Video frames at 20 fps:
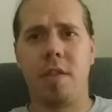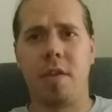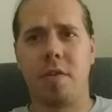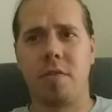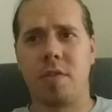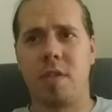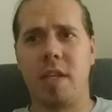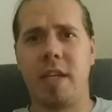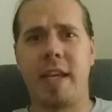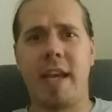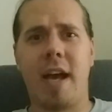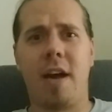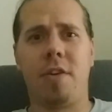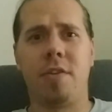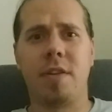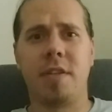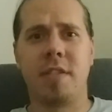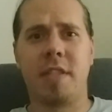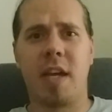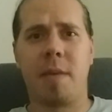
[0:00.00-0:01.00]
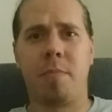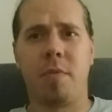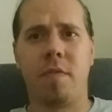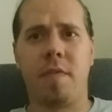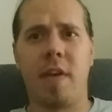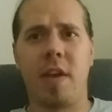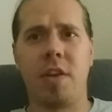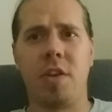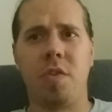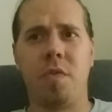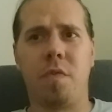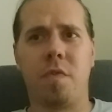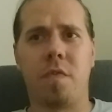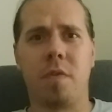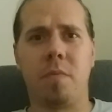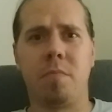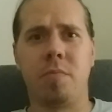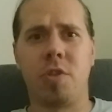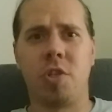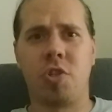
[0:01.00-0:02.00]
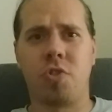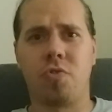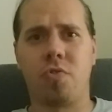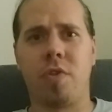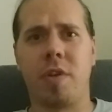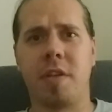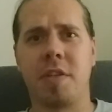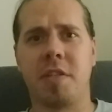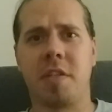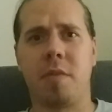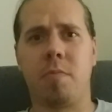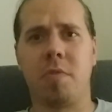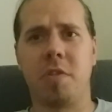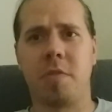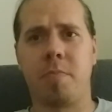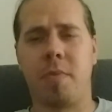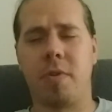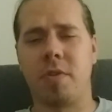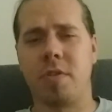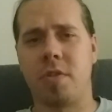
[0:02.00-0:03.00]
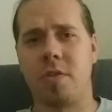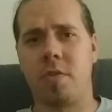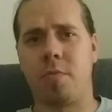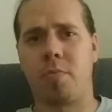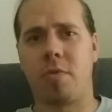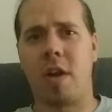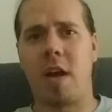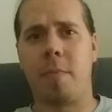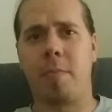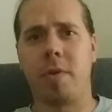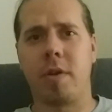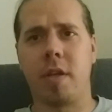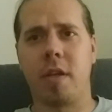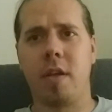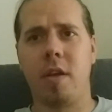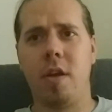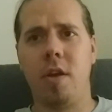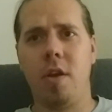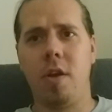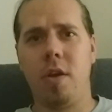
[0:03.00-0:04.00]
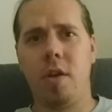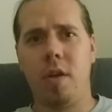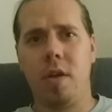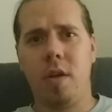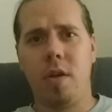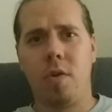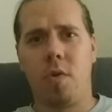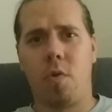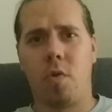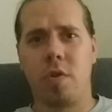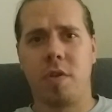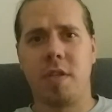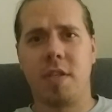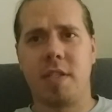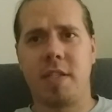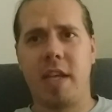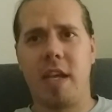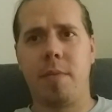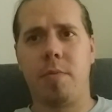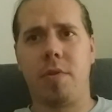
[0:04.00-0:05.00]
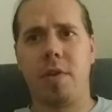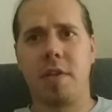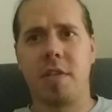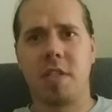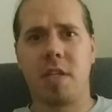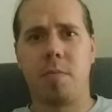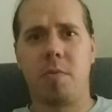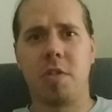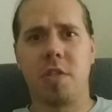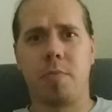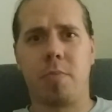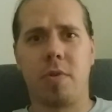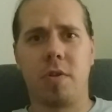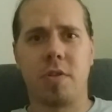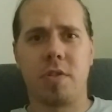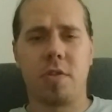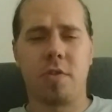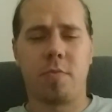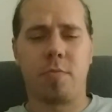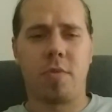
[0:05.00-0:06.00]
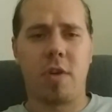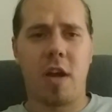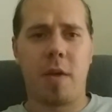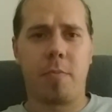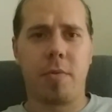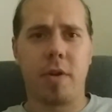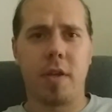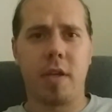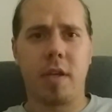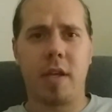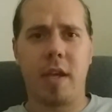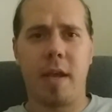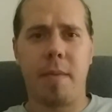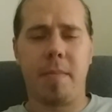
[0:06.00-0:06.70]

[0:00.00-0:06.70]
There's legalities that prevent you from destroying someone's personal property or disabling someone's personal property.